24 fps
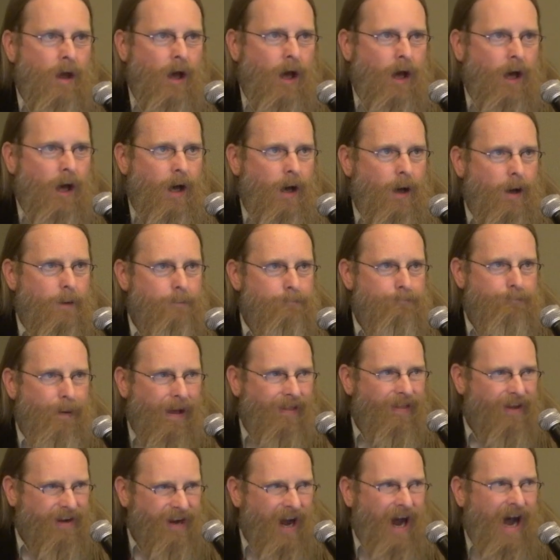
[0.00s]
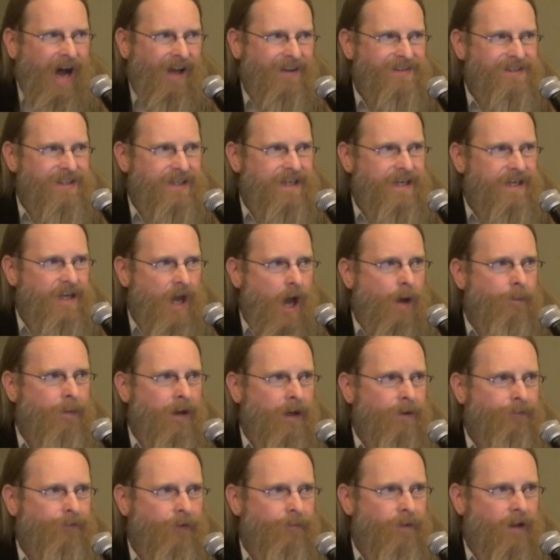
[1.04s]
bellicosity
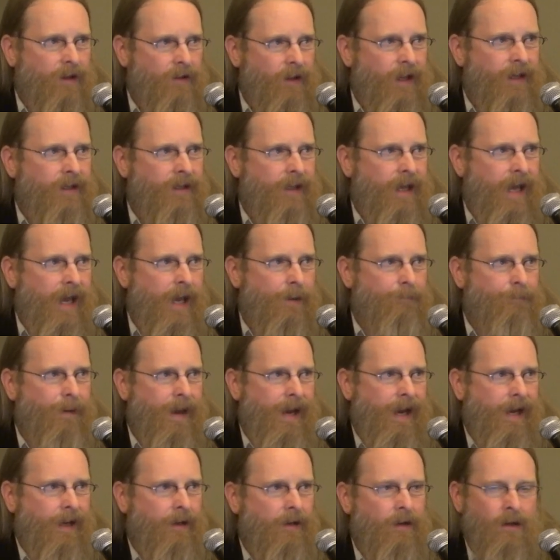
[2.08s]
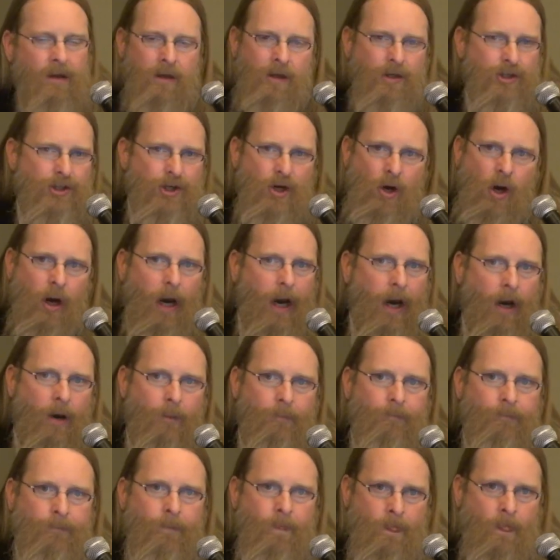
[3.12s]
coming from the Clinton campaign? Sure.
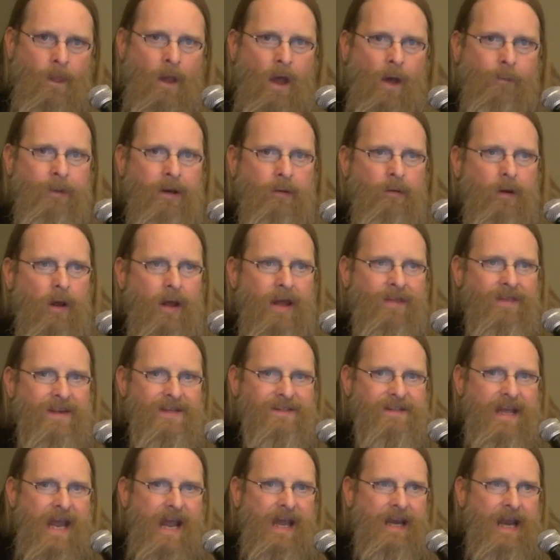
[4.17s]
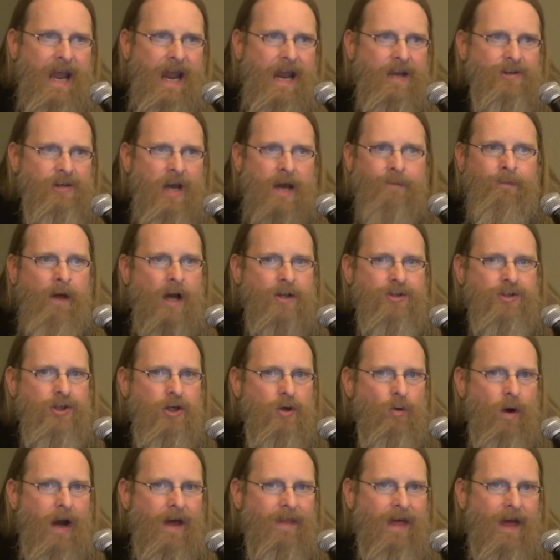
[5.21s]
I mean, in this day and age, I'm not
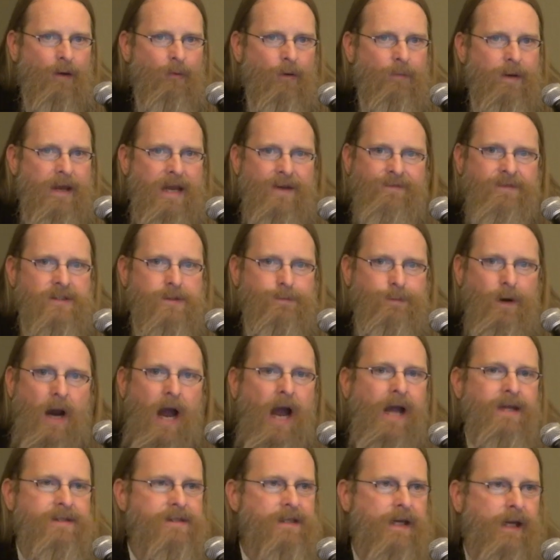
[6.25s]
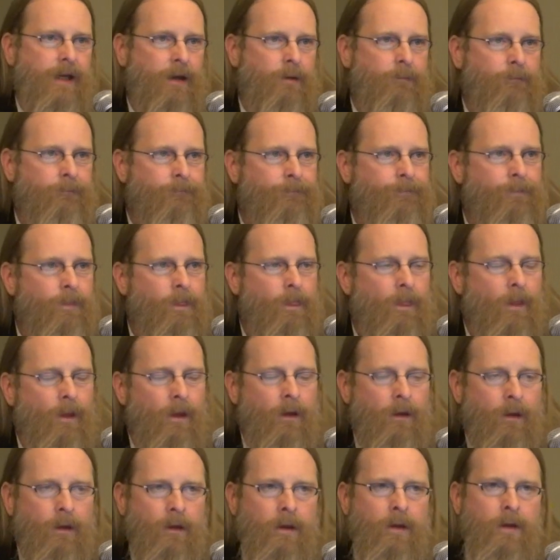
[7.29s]
sure why that would be even surprising.
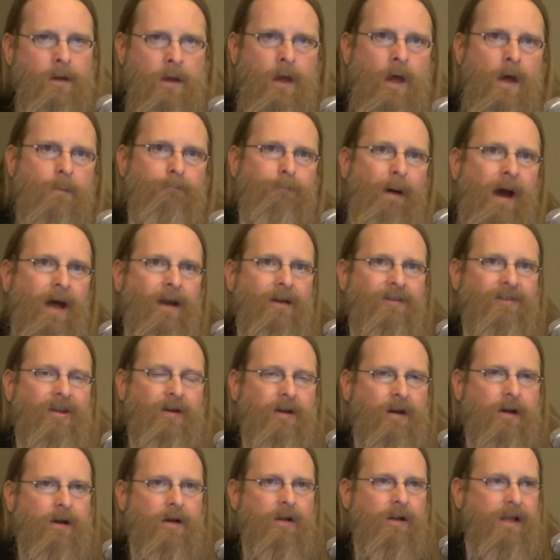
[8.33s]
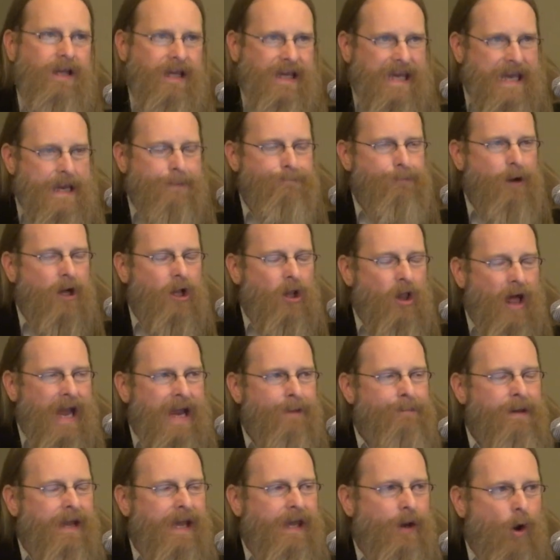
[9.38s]
But to keep
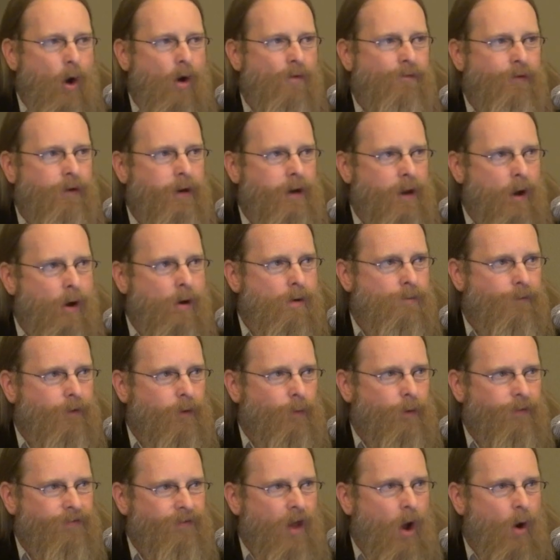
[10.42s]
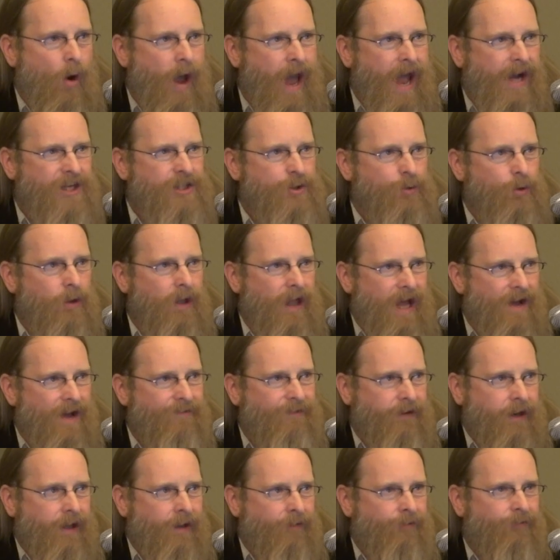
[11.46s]
claiming it over and over with no actual
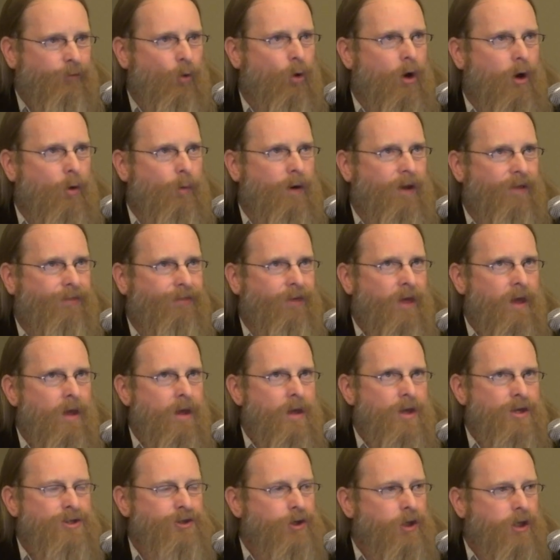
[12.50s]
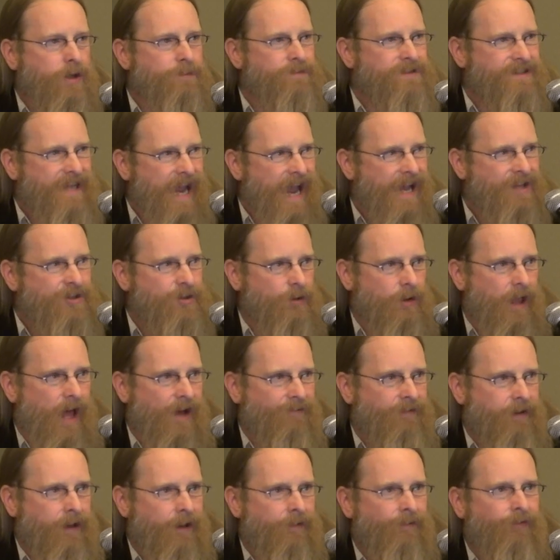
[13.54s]
evidence or with circumstantial
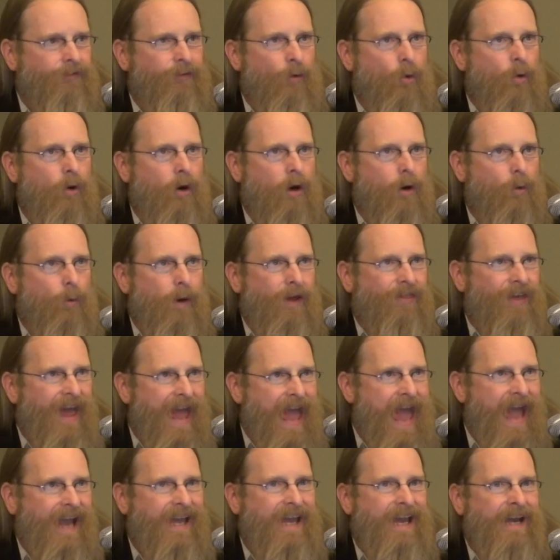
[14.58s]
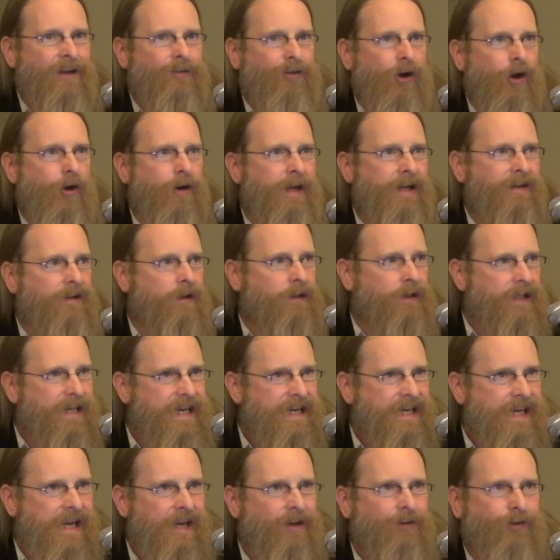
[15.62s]
evidence or with hacking turning to
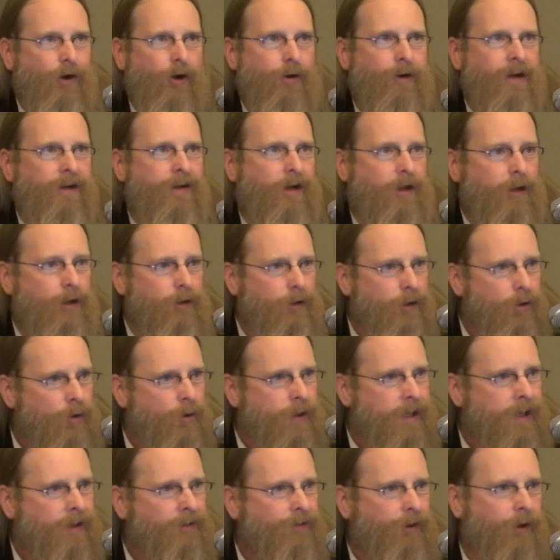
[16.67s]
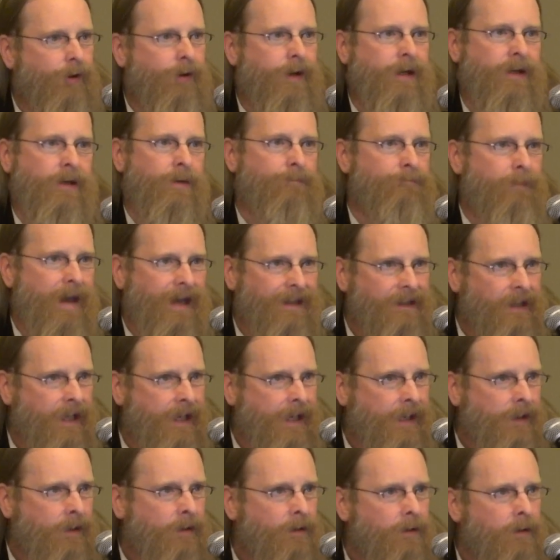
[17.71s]
leaking, turning to colluding, turning to
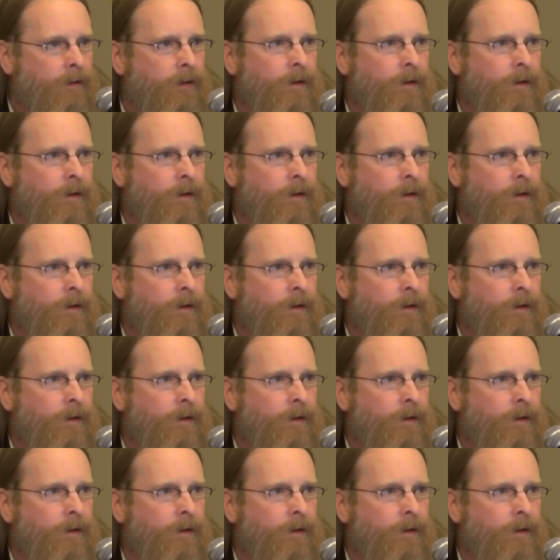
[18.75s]
meddling,